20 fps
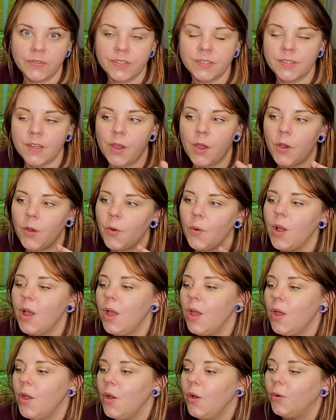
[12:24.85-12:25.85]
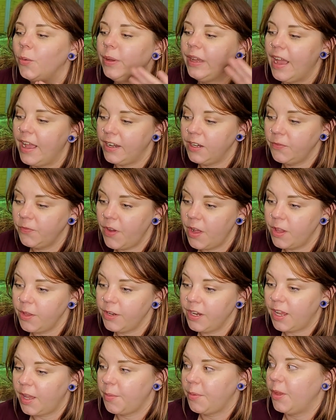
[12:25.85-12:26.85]
So we kind of followed
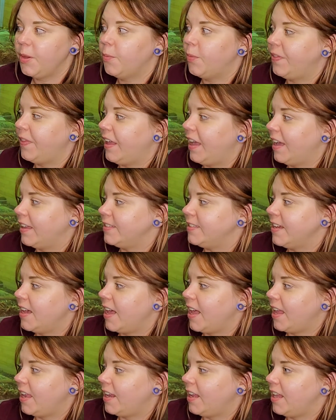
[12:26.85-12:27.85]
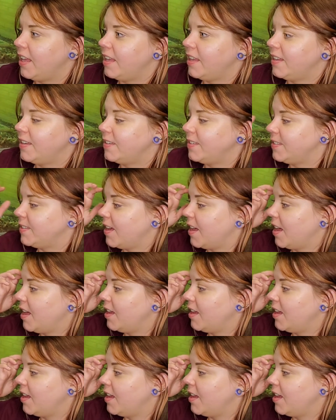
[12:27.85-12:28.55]
them, and what they had done is